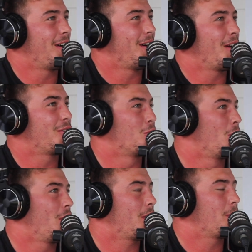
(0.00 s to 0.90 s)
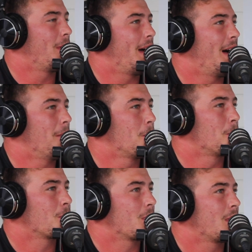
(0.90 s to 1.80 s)
I like to work, but
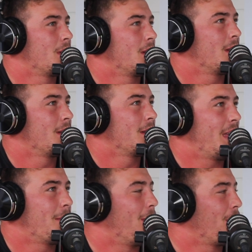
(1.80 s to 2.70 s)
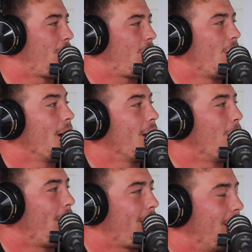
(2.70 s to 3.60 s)
but on the side, I
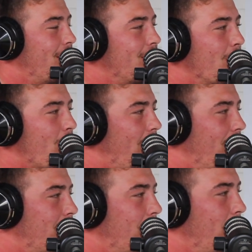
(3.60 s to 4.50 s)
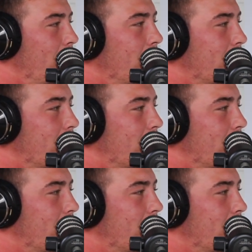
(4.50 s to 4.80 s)
always like to do something different.